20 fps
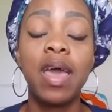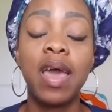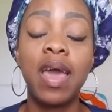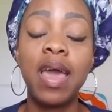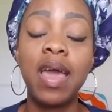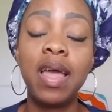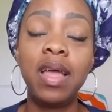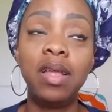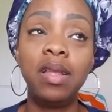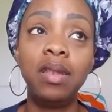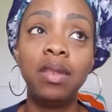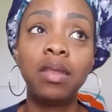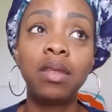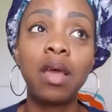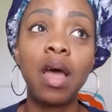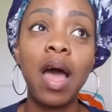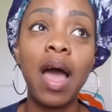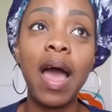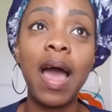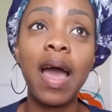And
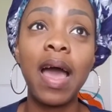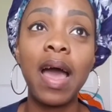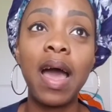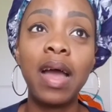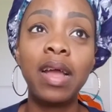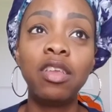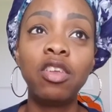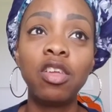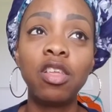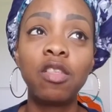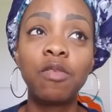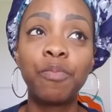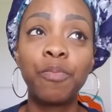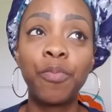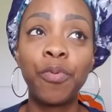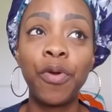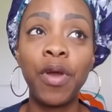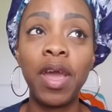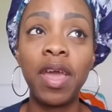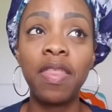I just
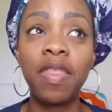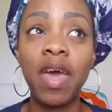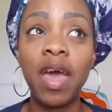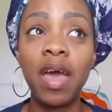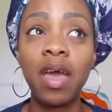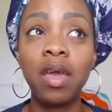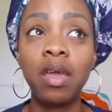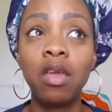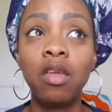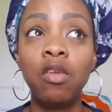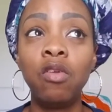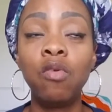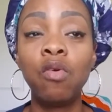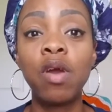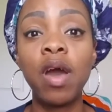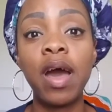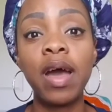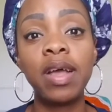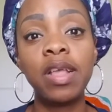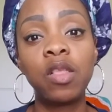pray that you
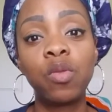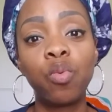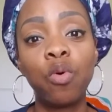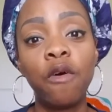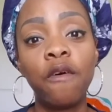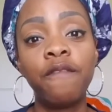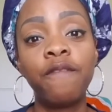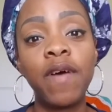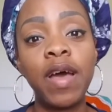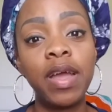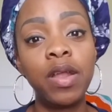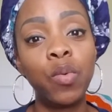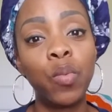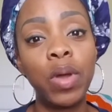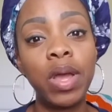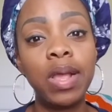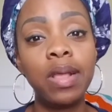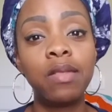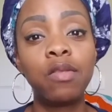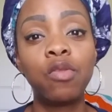guys will find
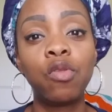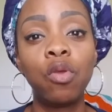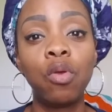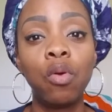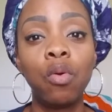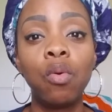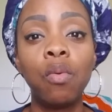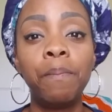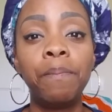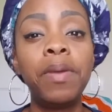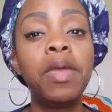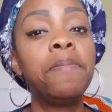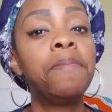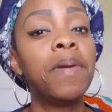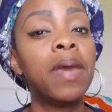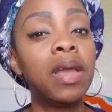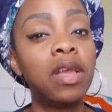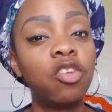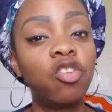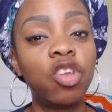ways to be
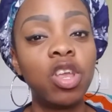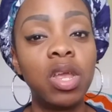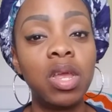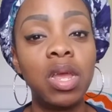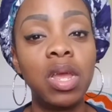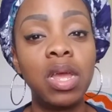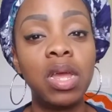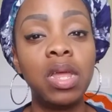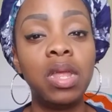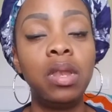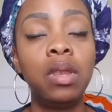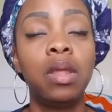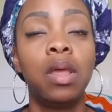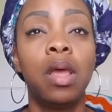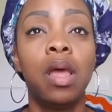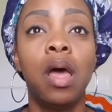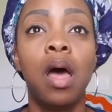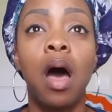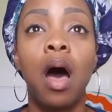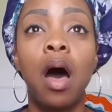patient and
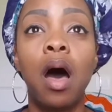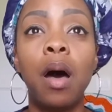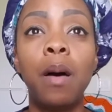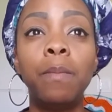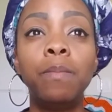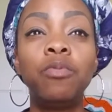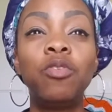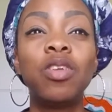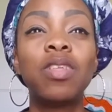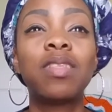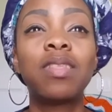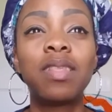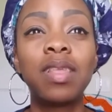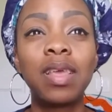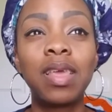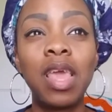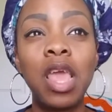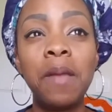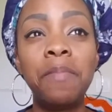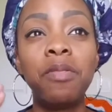um, just to
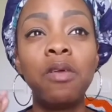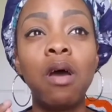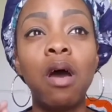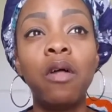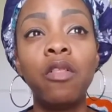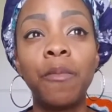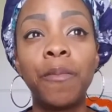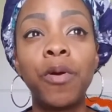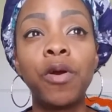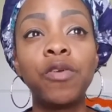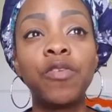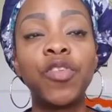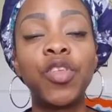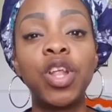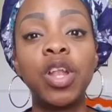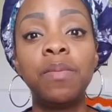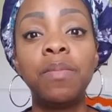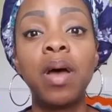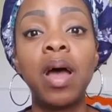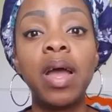keep the other person
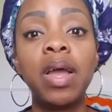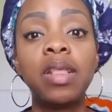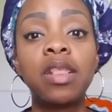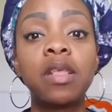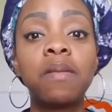in mind.